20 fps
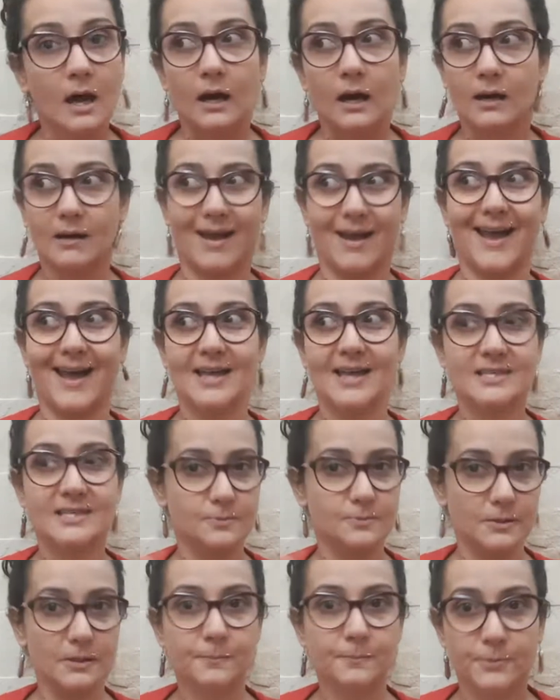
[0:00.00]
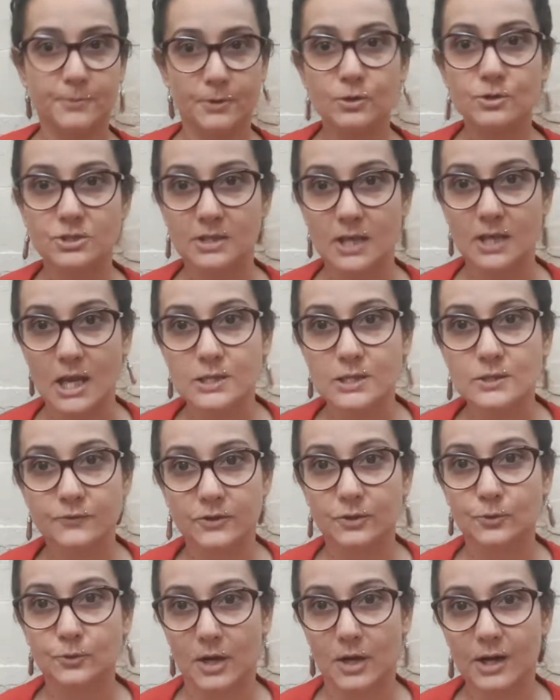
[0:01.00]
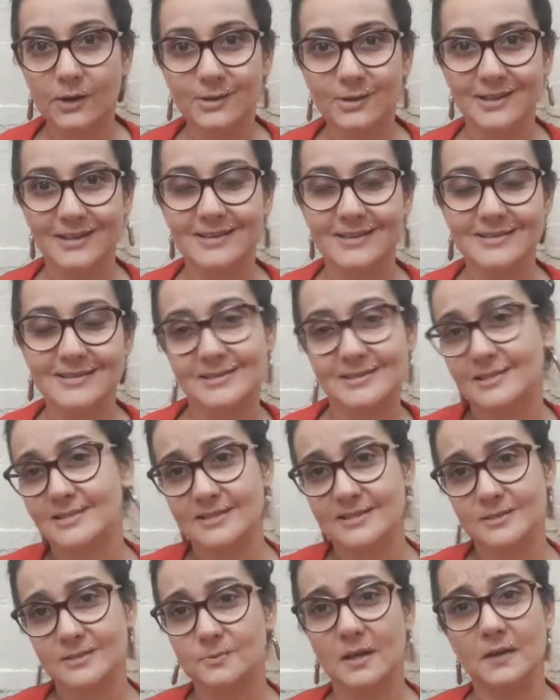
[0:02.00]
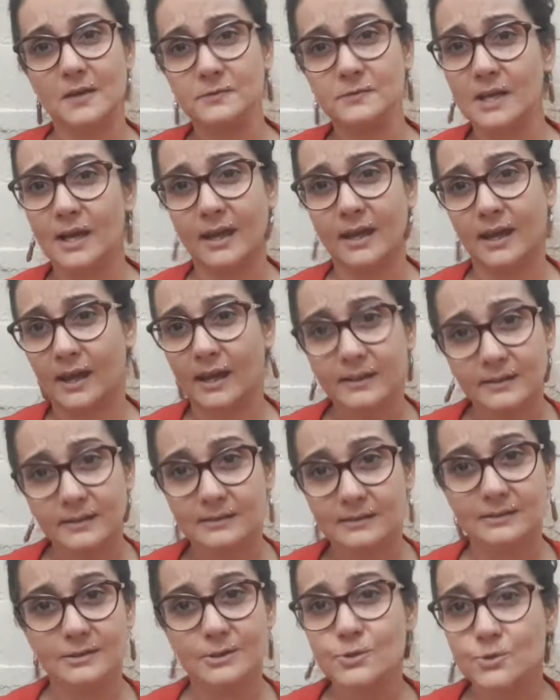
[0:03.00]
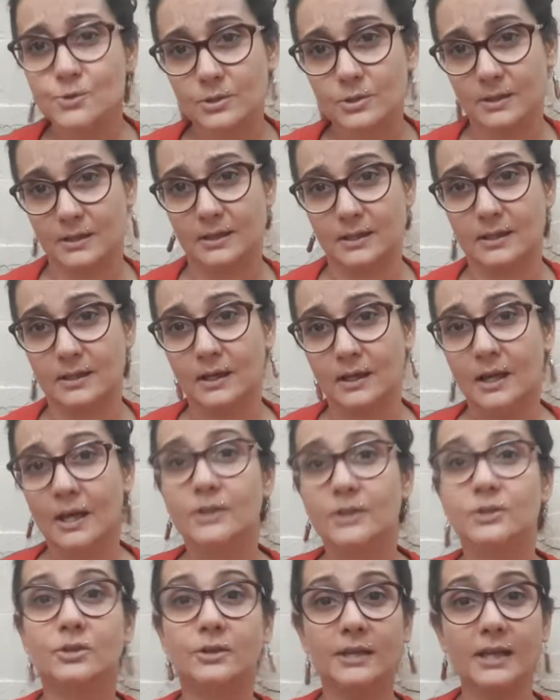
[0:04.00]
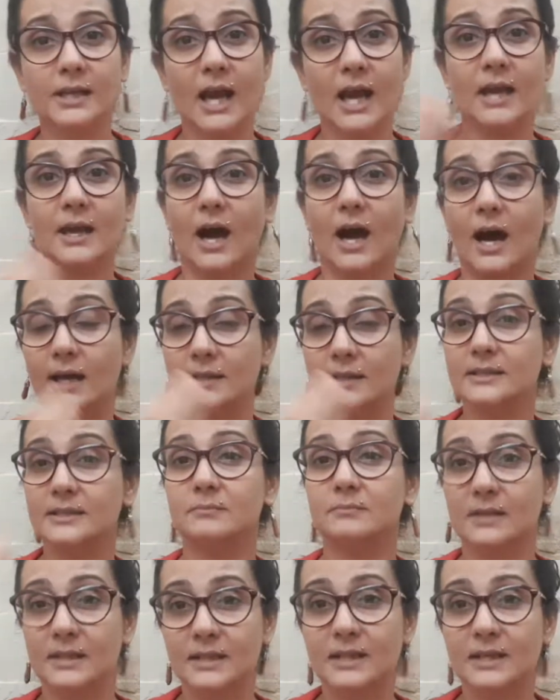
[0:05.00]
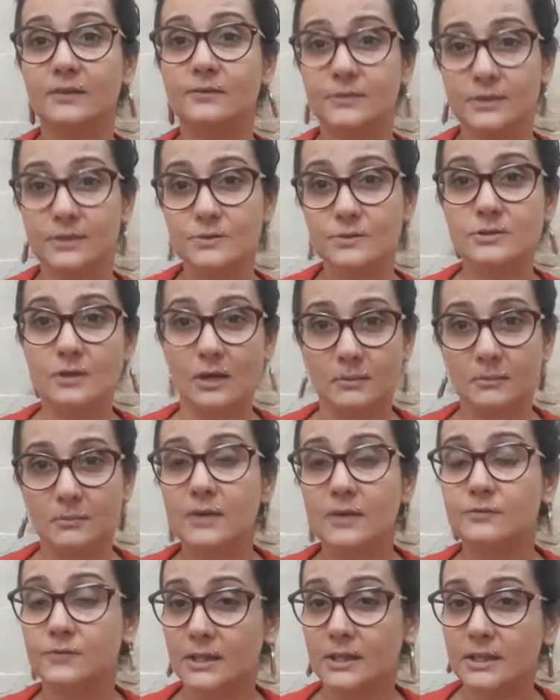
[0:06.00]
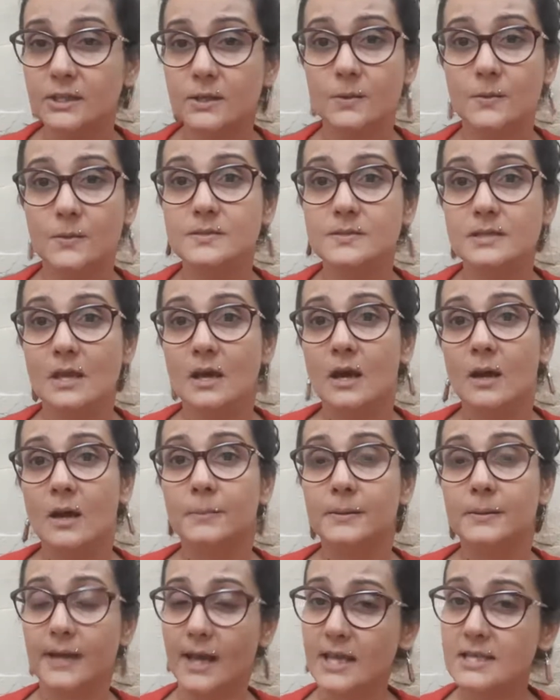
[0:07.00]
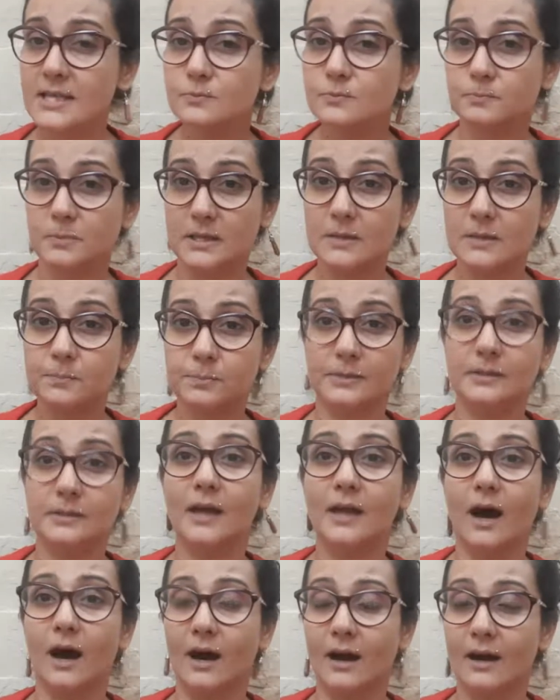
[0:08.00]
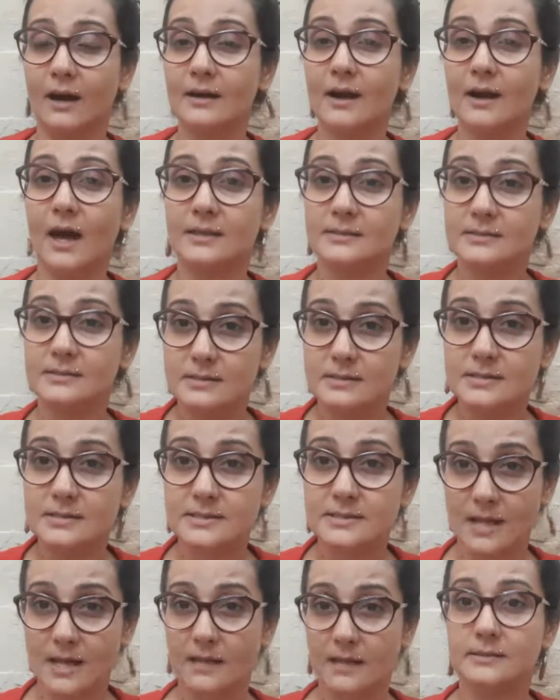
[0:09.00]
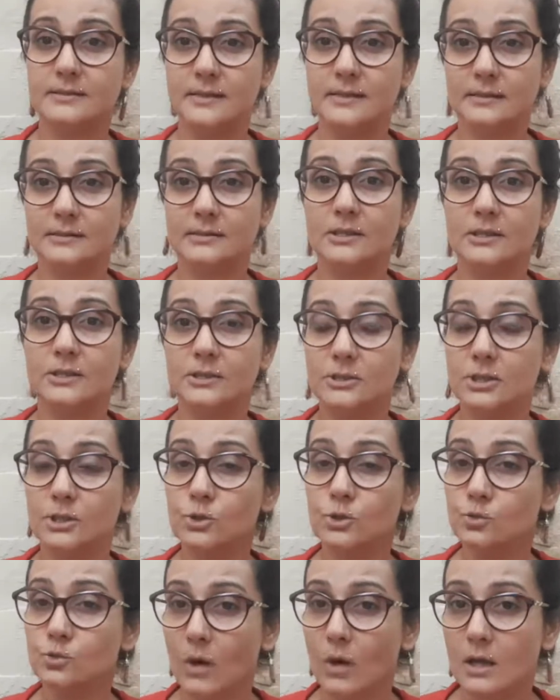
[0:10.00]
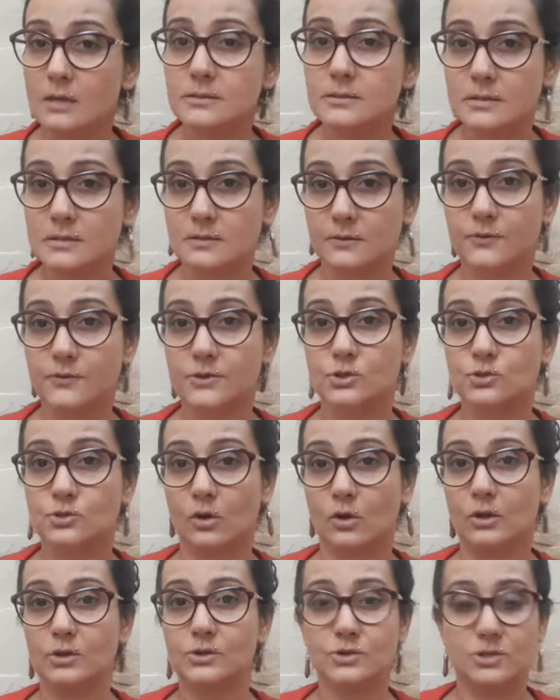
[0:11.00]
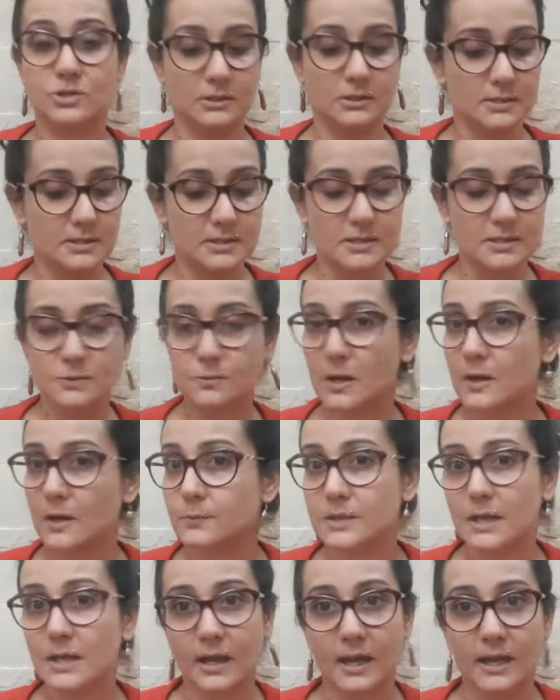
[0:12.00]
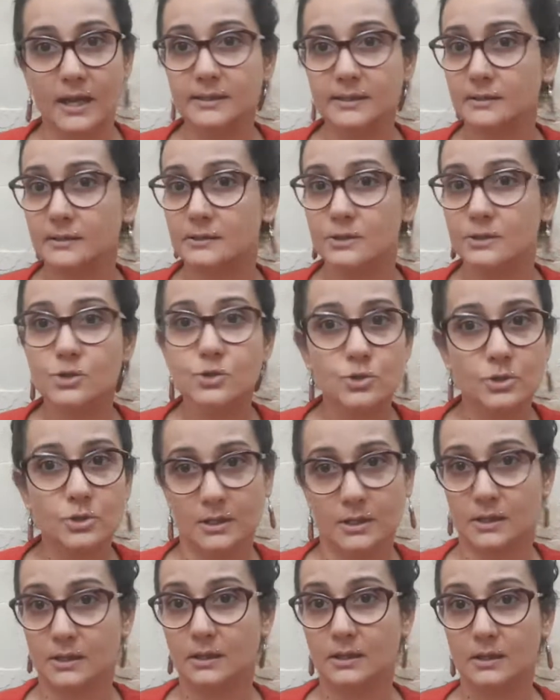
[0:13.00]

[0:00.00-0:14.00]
as we approach the age of Aquarius, this is where we are headed literally. Today I hardly may get views on my videos, but as people are understanding the nuances of astrology, this is where we are headed literally.